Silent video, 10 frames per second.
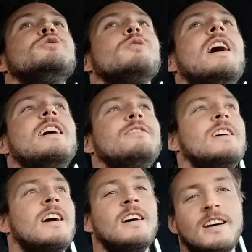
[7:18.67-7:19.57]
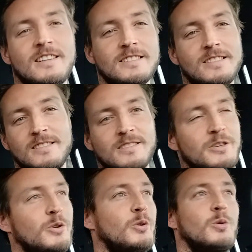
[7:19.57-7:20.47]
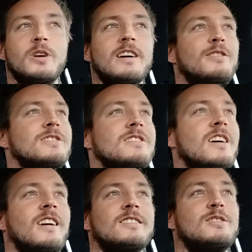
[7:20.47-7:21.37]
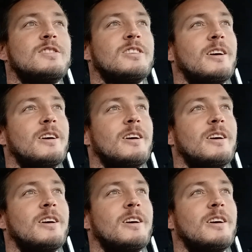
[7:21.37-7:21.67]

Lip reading: driving to whatever's next,